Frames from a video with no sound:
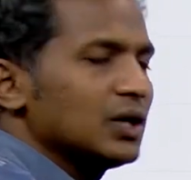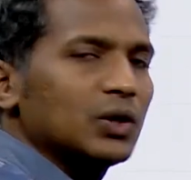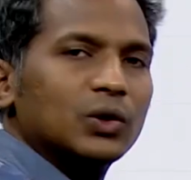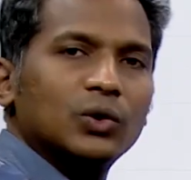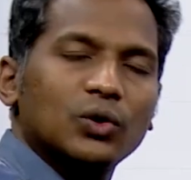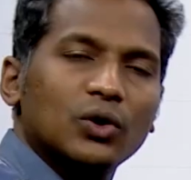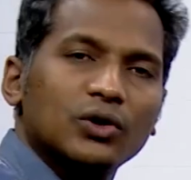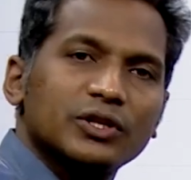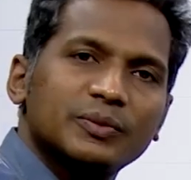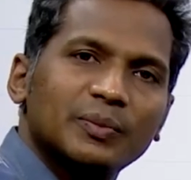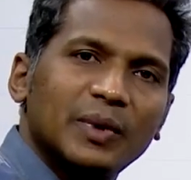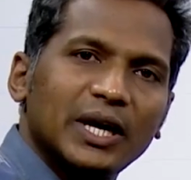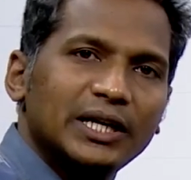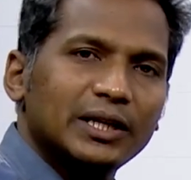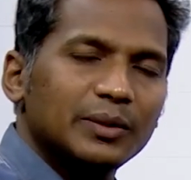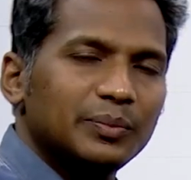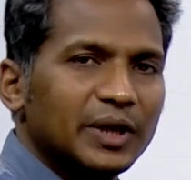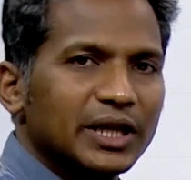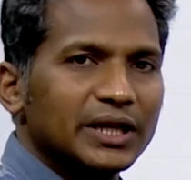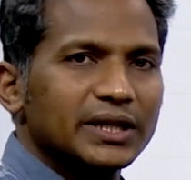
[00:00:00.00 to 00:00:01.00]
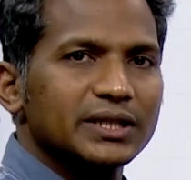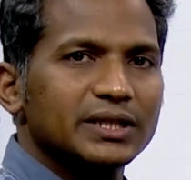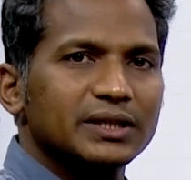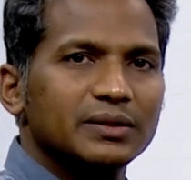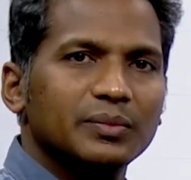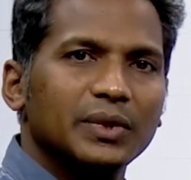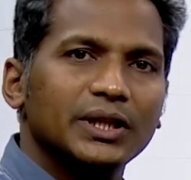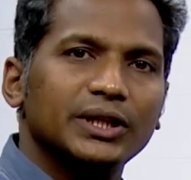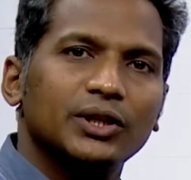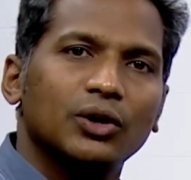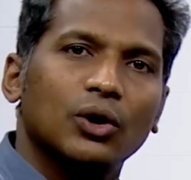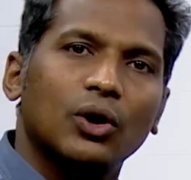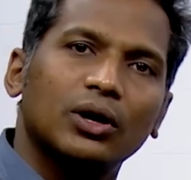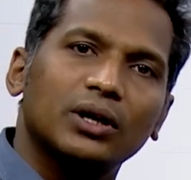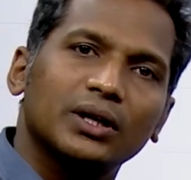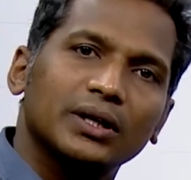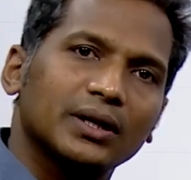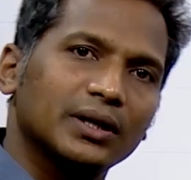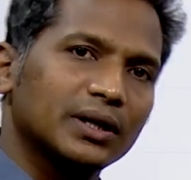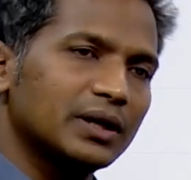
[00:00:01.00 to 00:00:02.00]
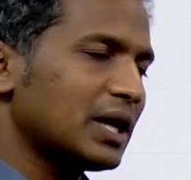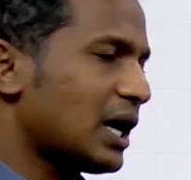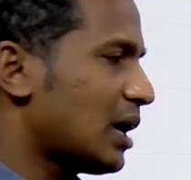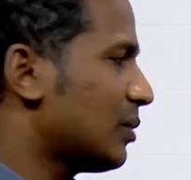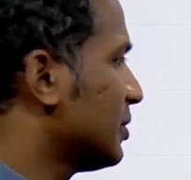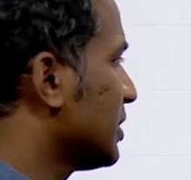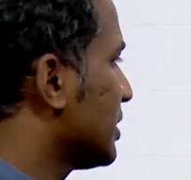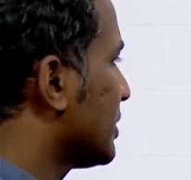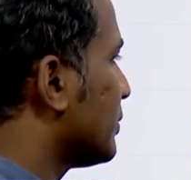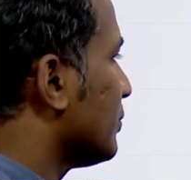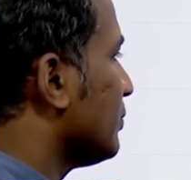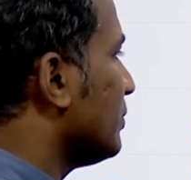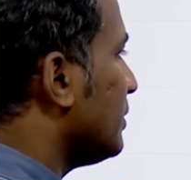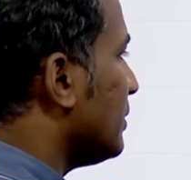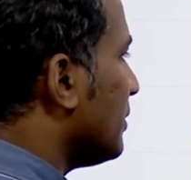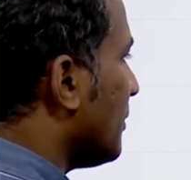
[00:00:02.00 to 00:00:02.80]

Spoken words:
cross multiplication method or Cramer's rule.